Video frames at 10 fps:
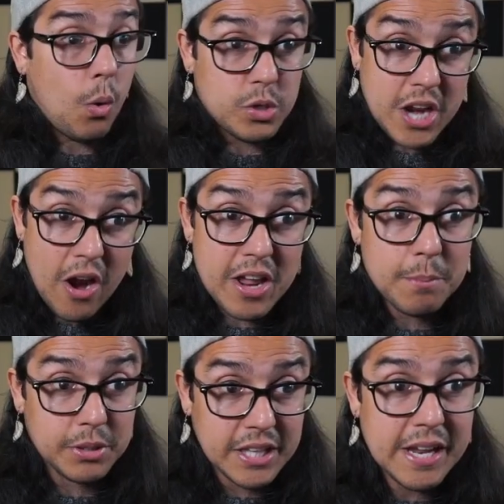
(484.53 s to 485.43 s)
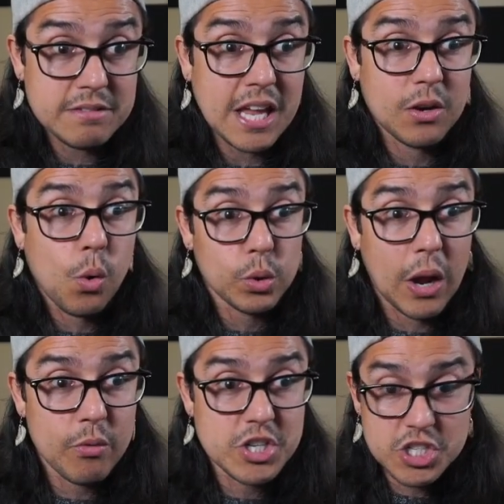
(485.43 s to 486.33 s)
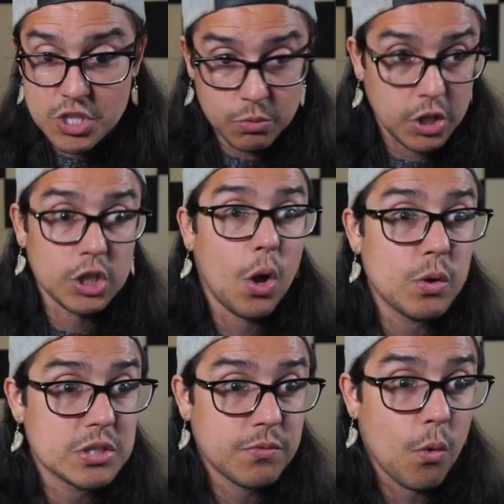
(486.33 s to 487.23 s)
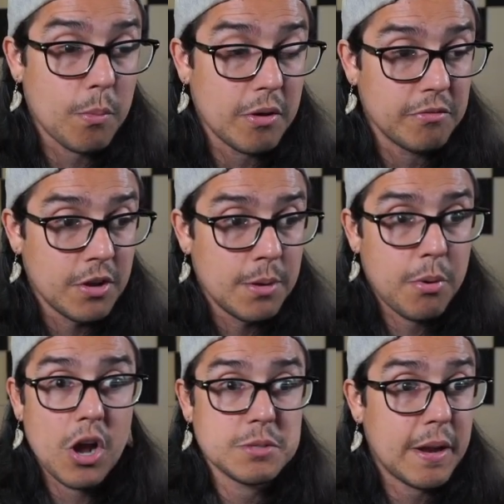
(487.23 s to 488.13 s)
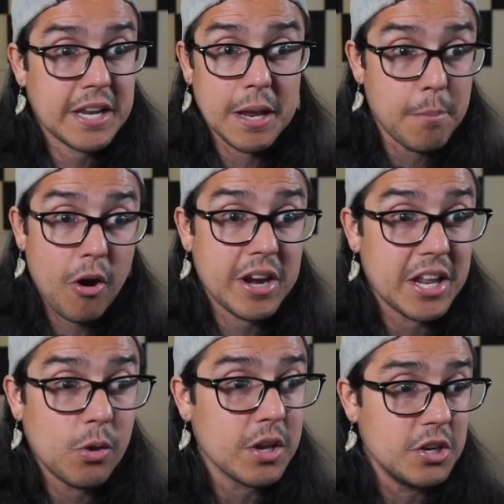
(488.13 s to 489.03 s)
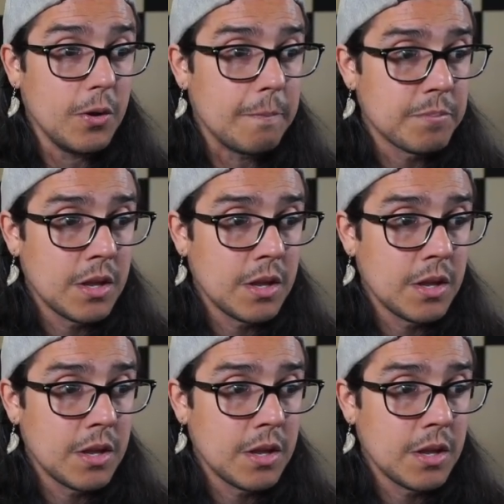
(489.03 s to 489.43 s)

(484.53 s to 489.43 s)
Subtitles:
Darian believes that cold outreach is the lowest form of prospecting and marketing you can do.